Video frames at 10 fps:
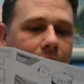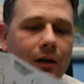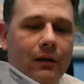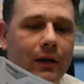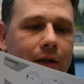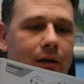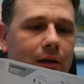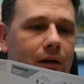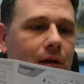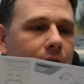All right,
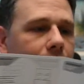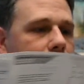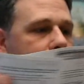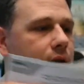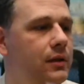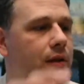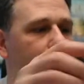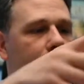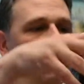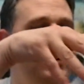let's see. They
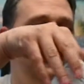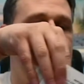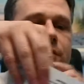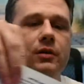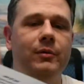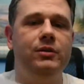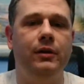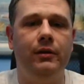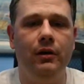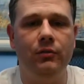really want you to use Turtle Beach
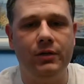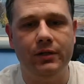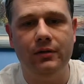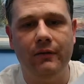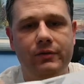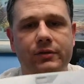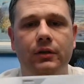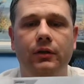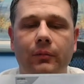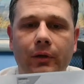Audio Hub, which I do have
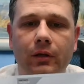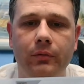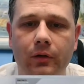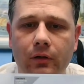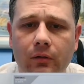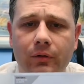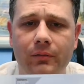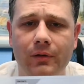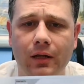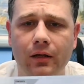installed on my computer, but
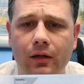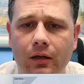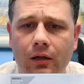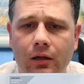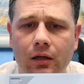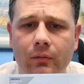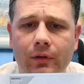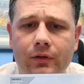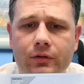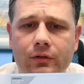I'm not going to be
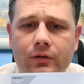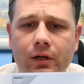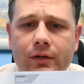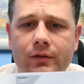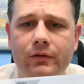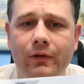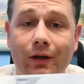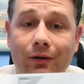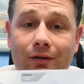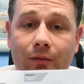able to show it to you guys in this
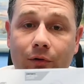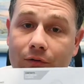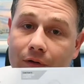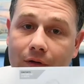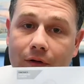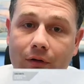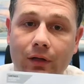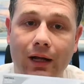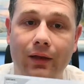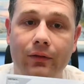video because I'm using
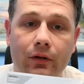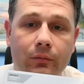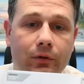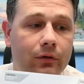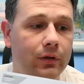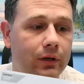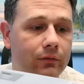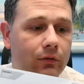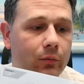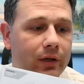it on the computer that
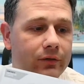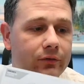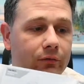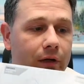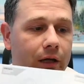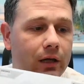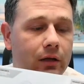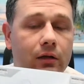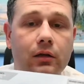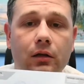OBS is running
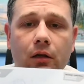on.